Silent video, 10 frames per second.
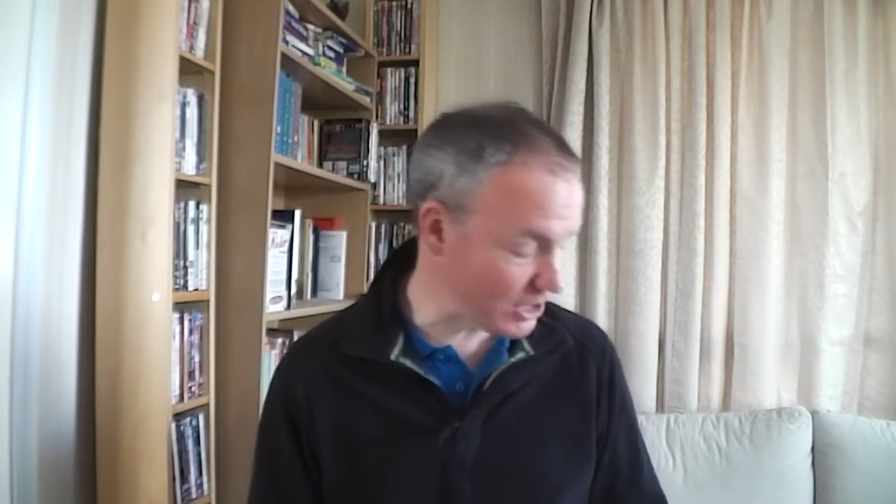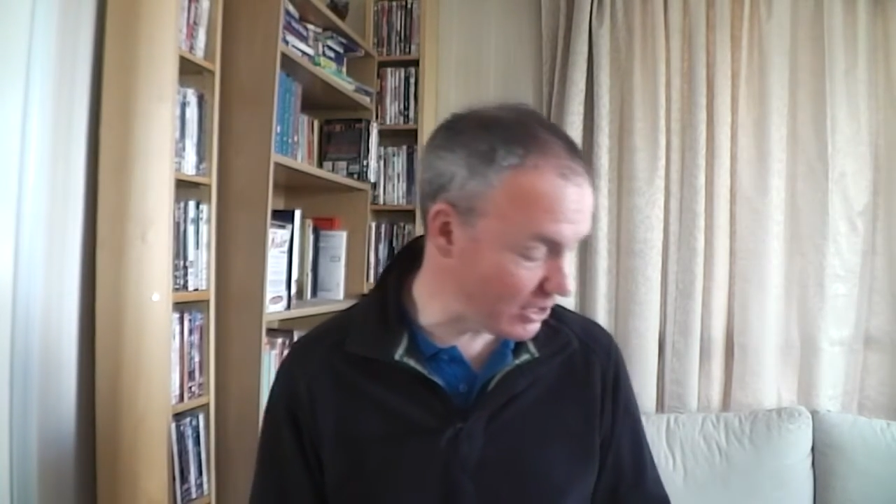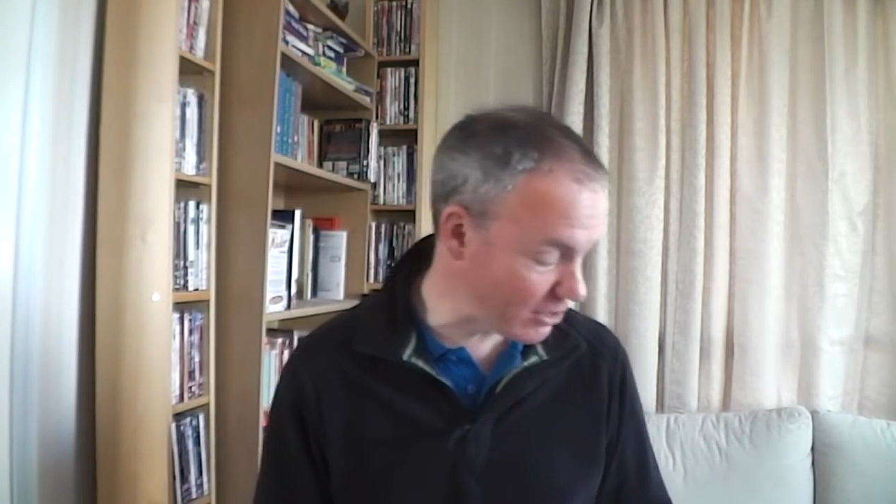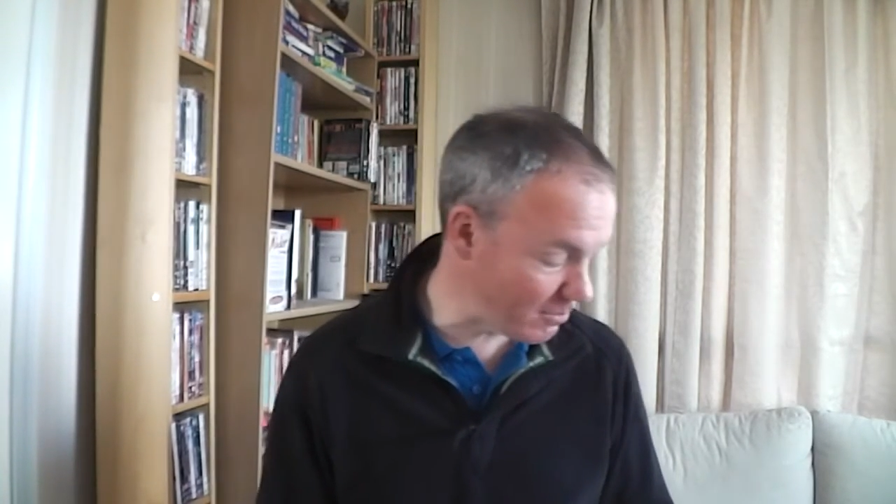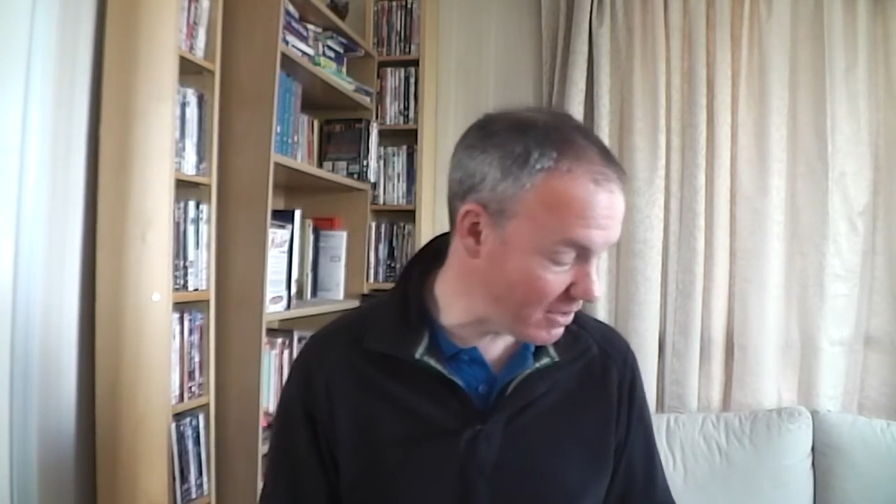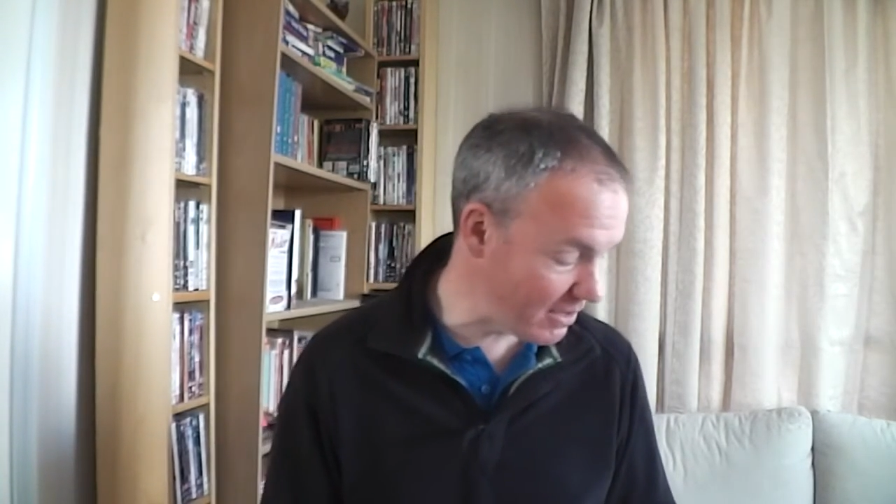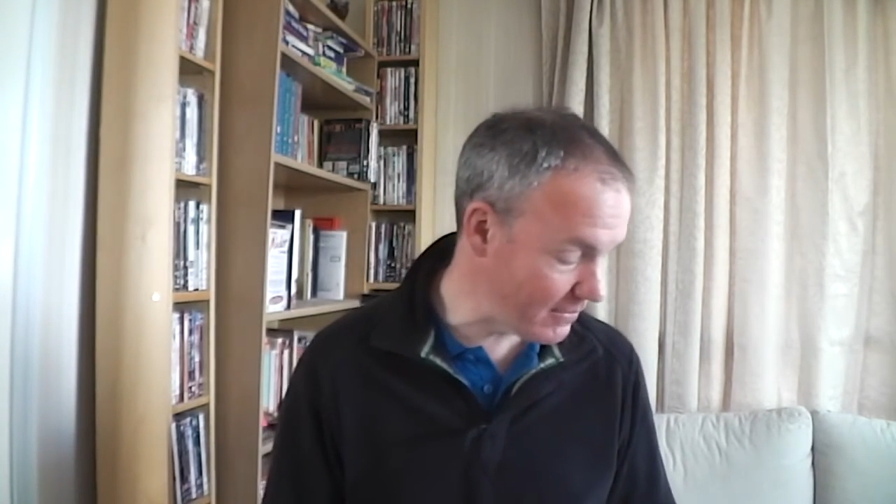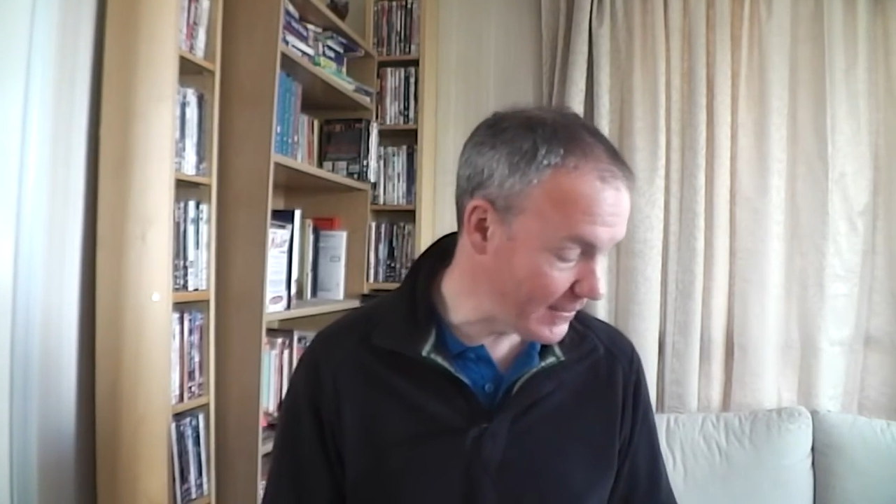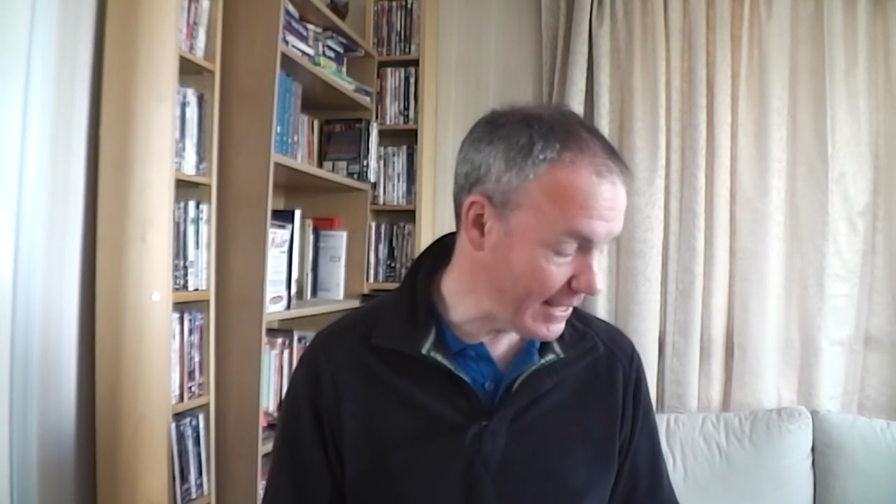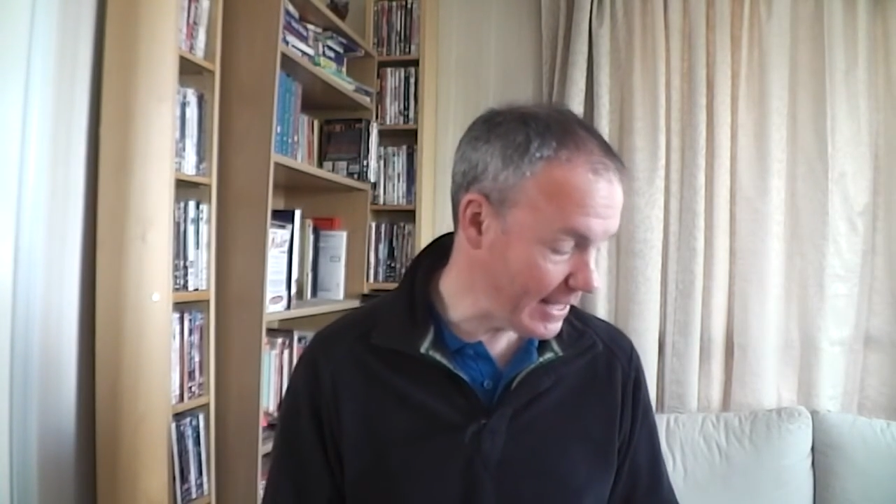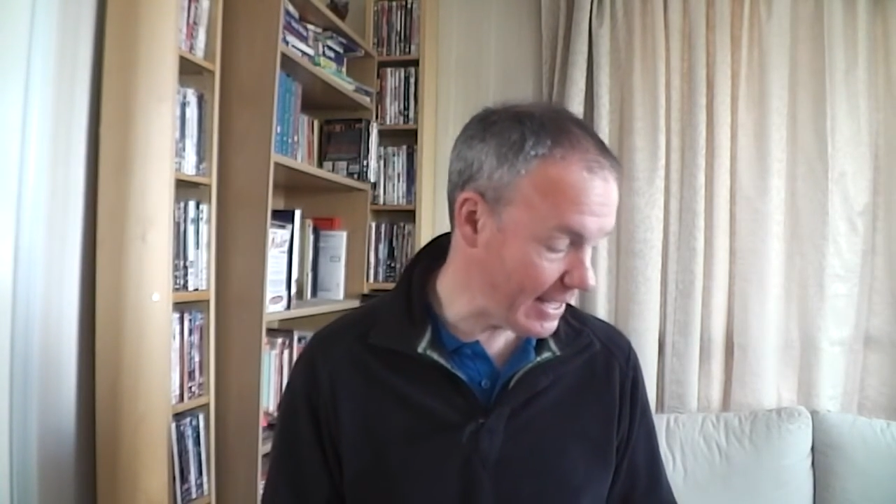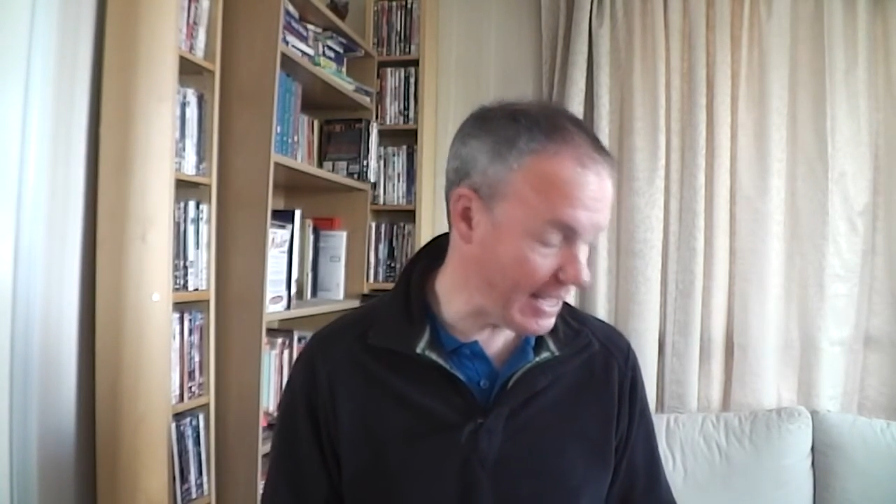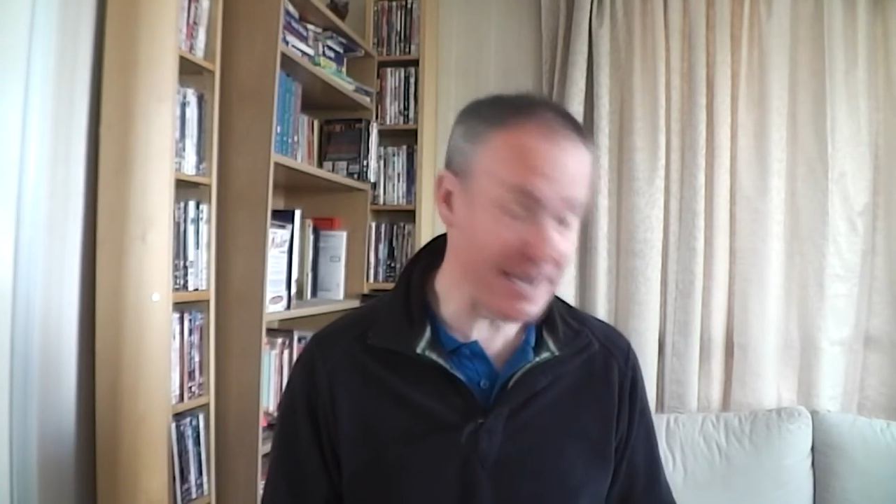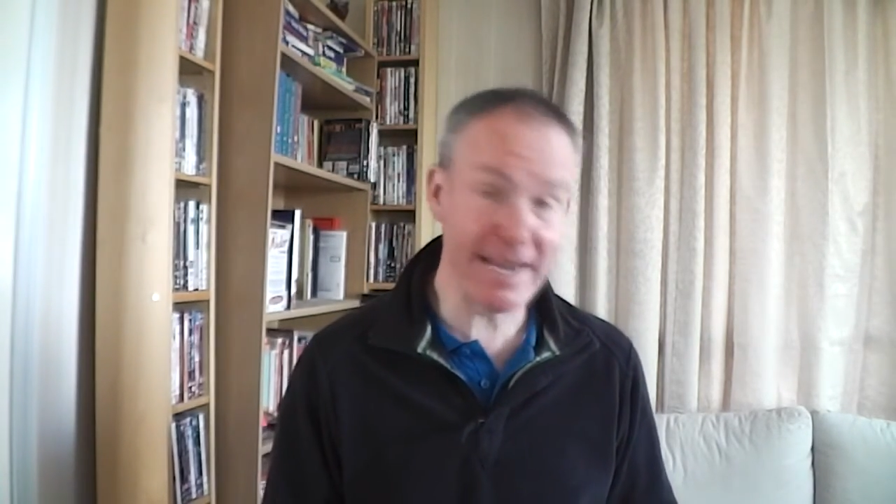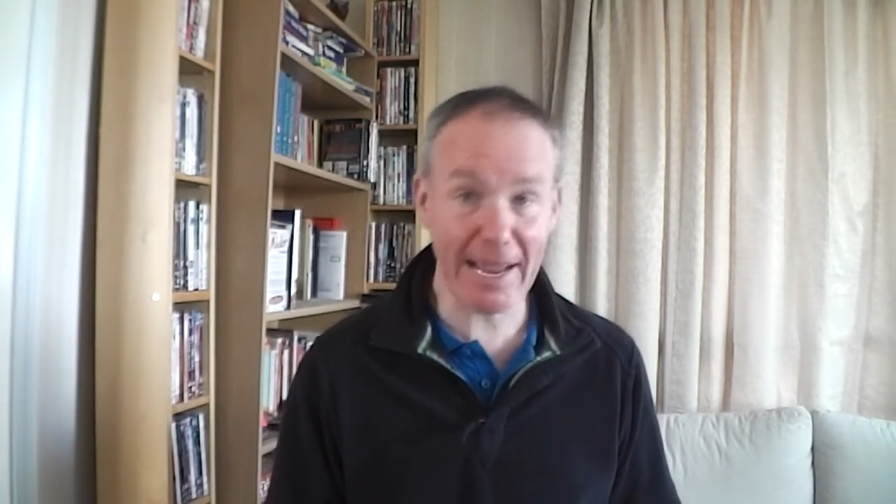I got my
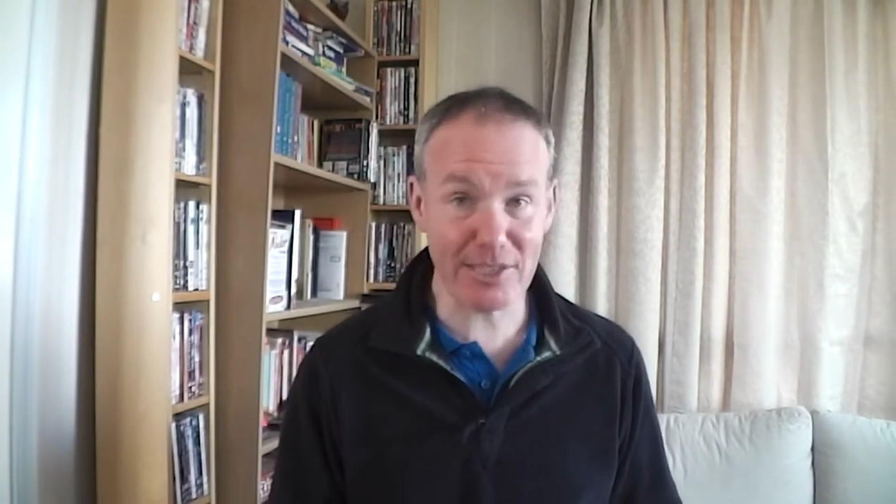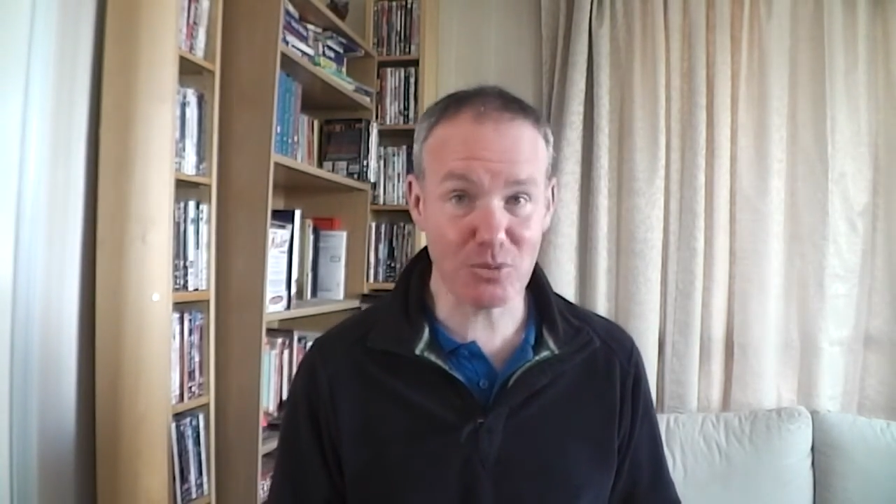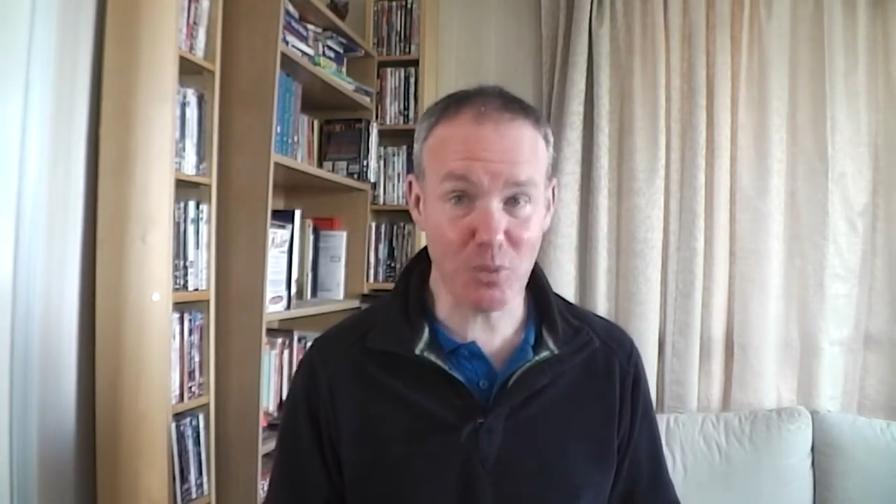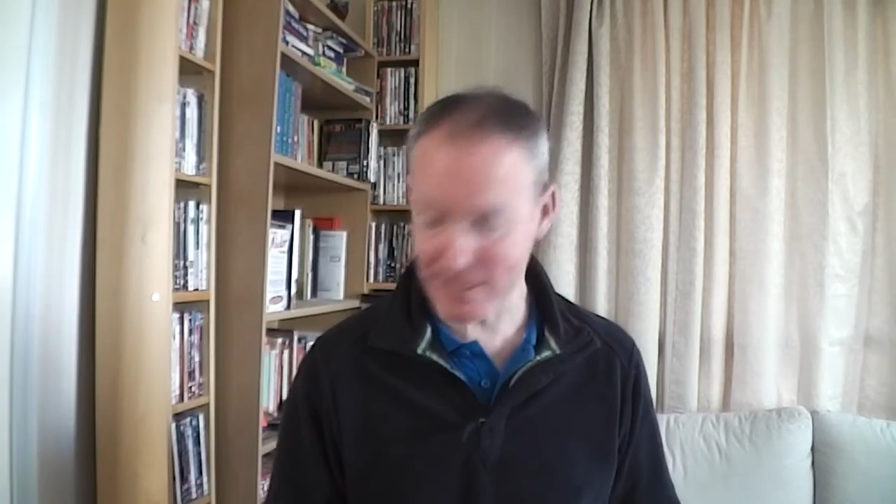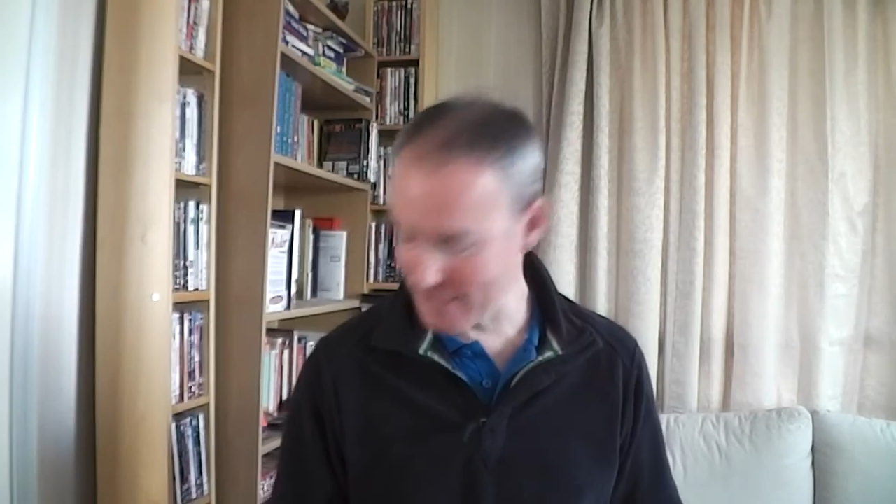next West